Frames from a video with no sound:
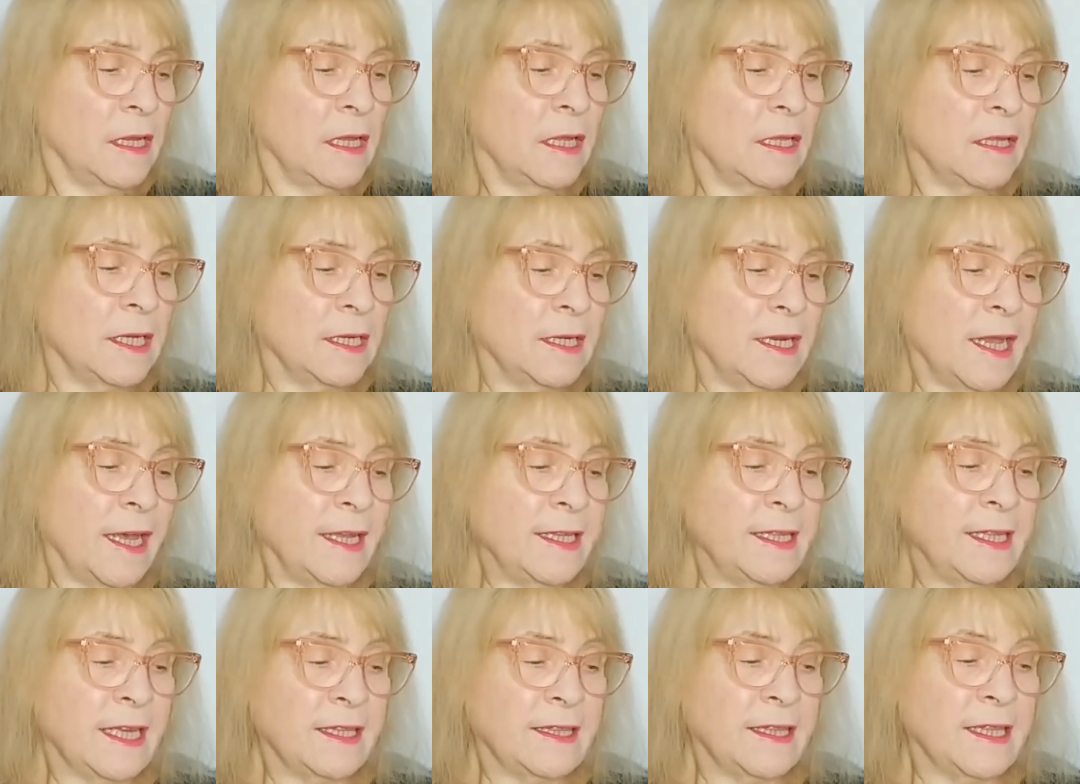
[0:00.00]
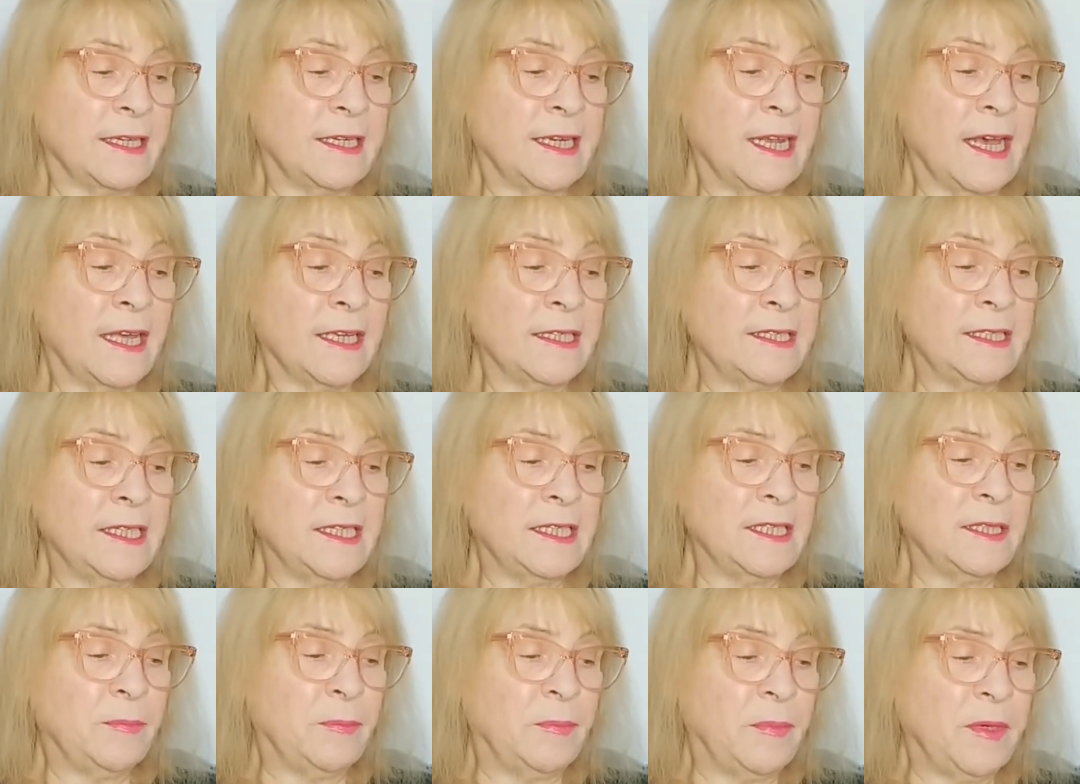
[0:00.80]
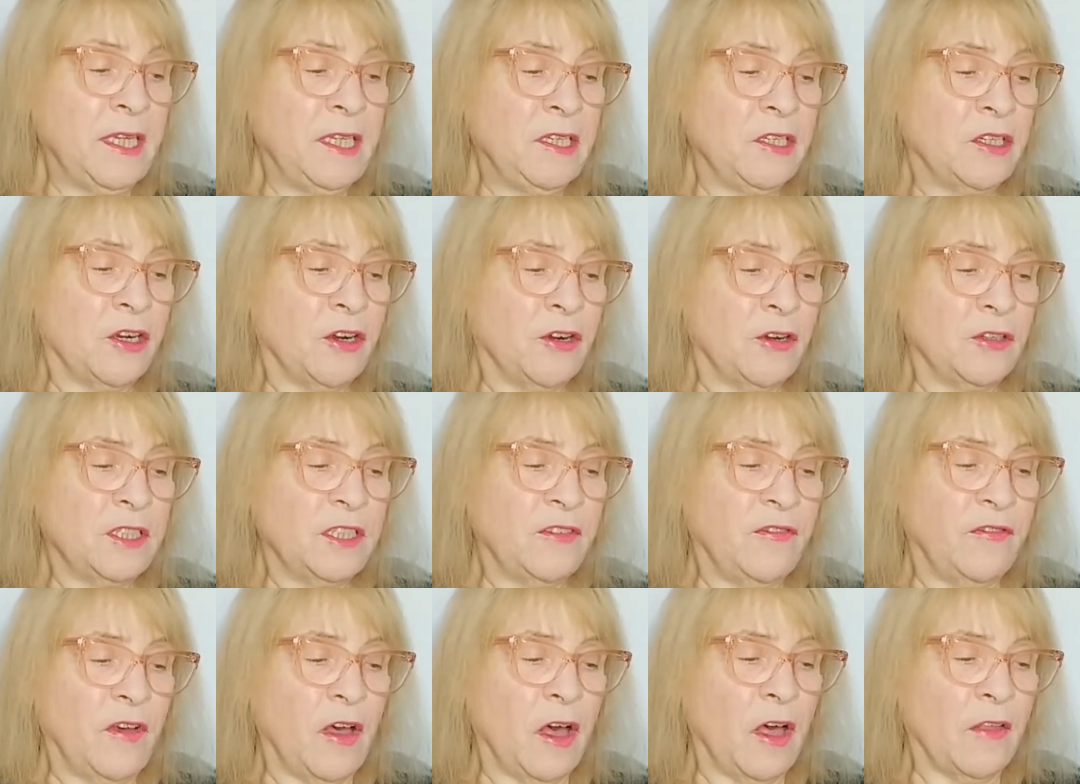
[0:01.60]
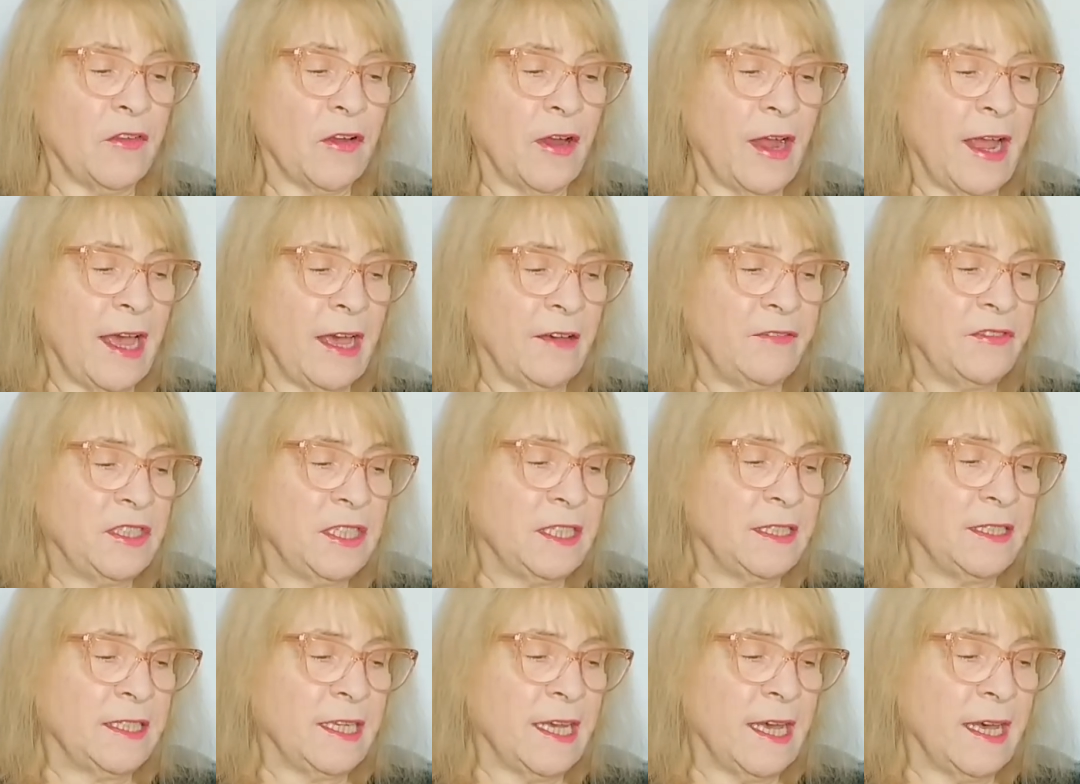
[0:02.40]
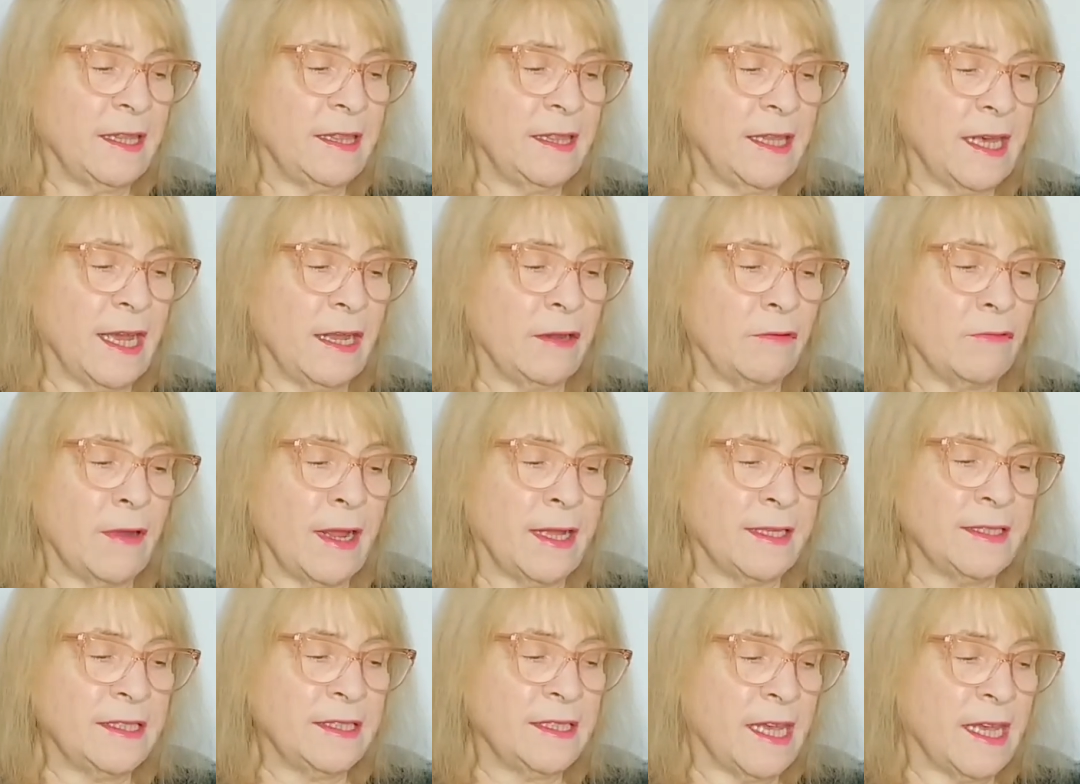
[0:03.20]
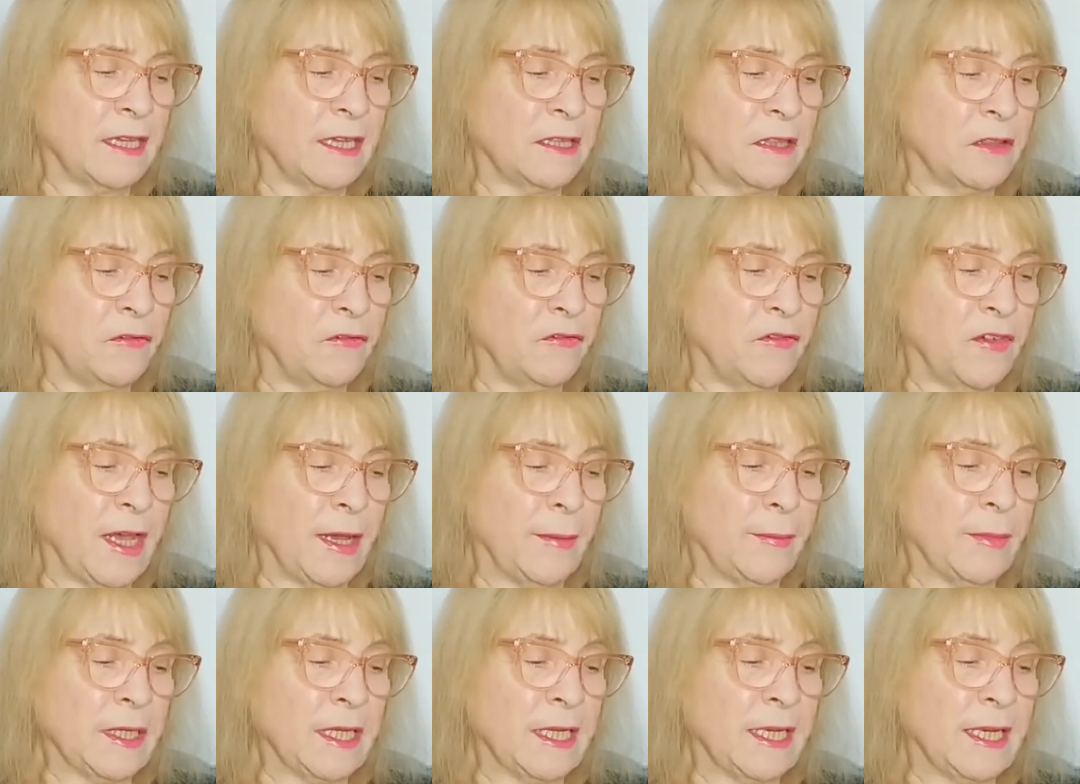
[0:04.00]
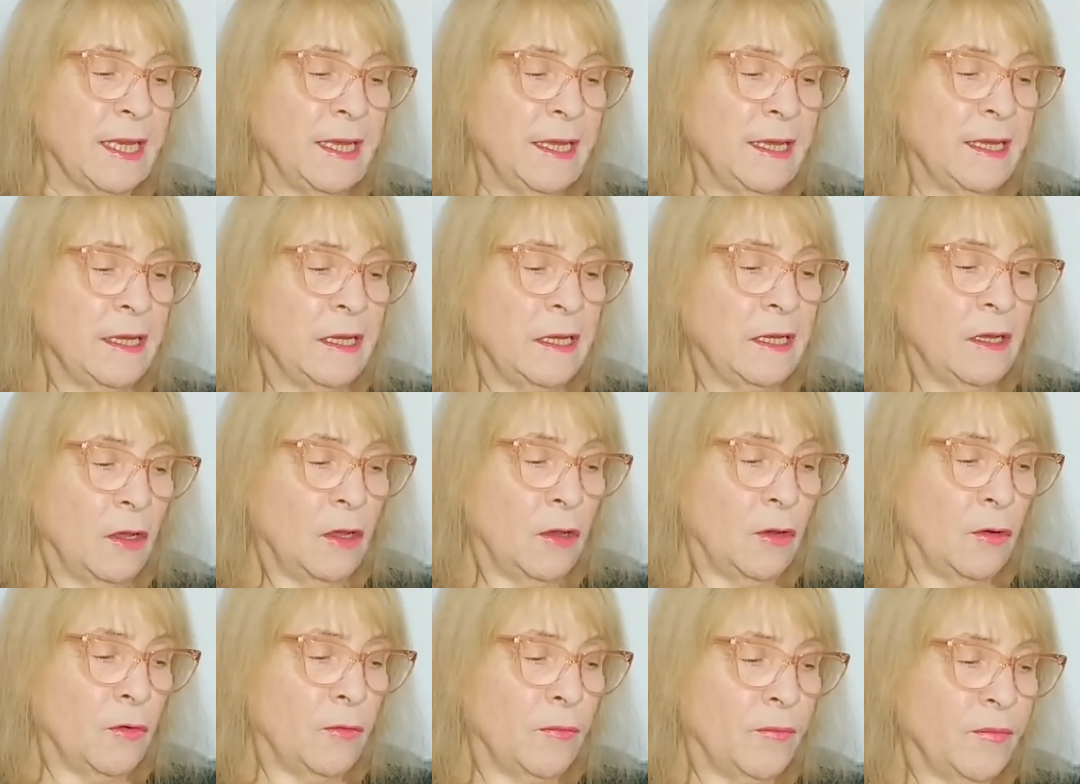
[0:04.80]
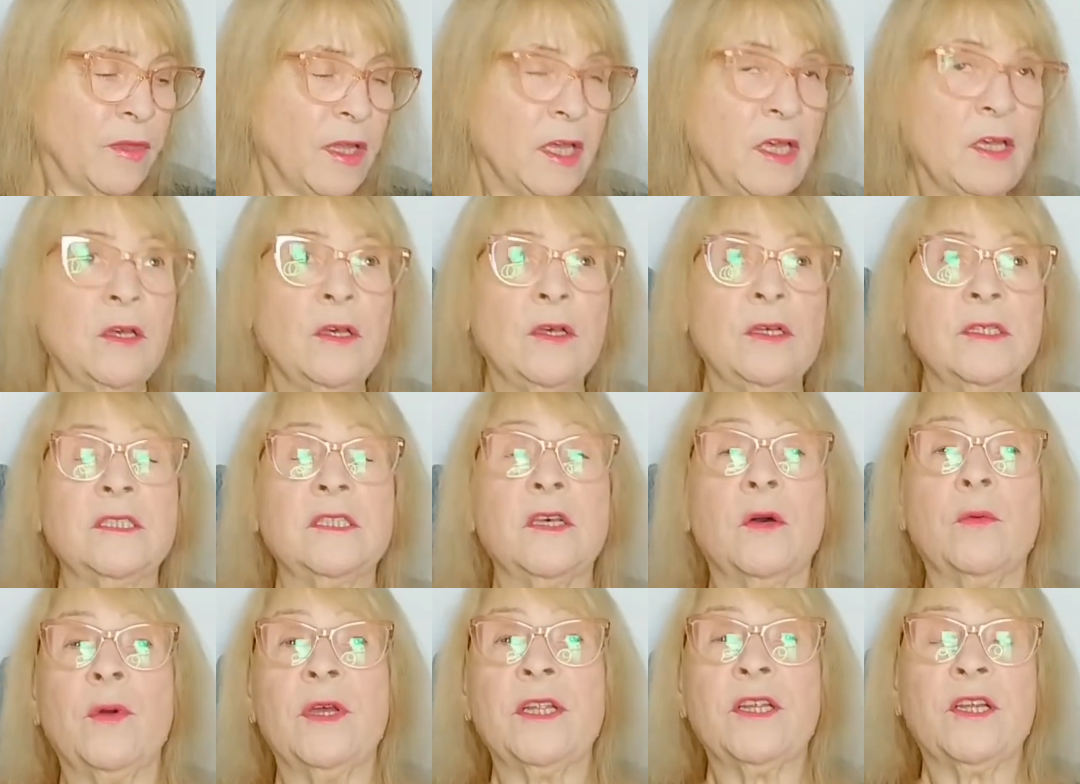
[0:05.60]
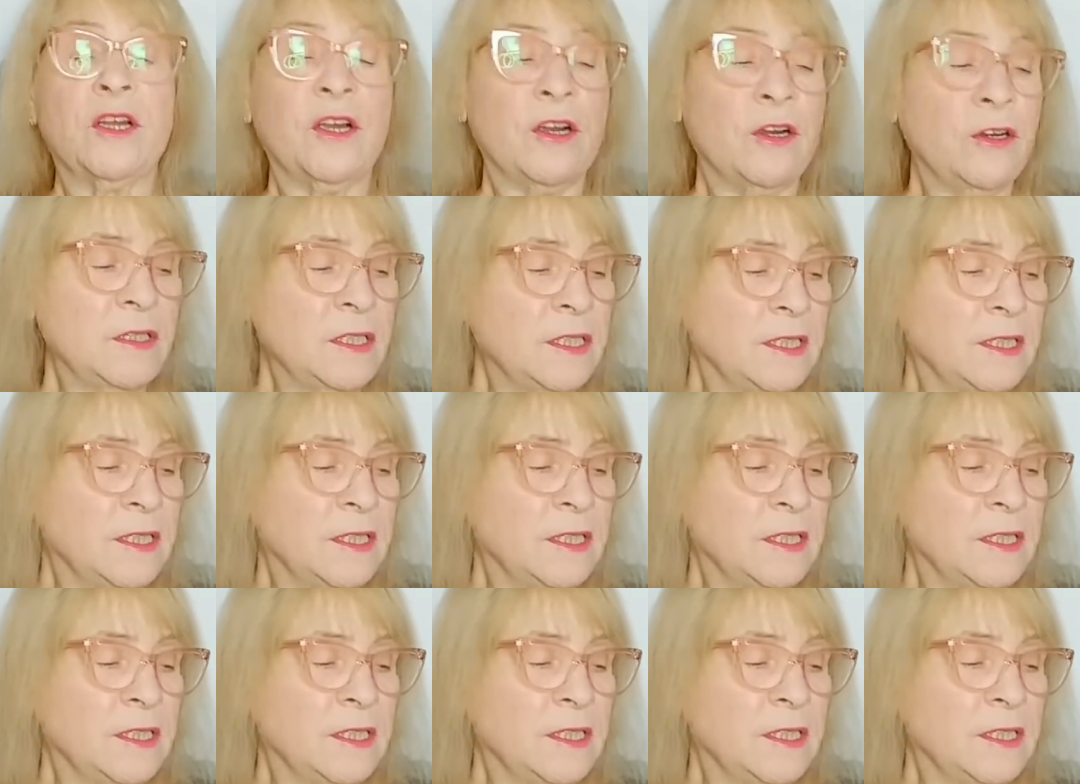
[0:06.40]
the night that the Nazis beat Kurt's father half to death and ransacked the family home. So when Kurt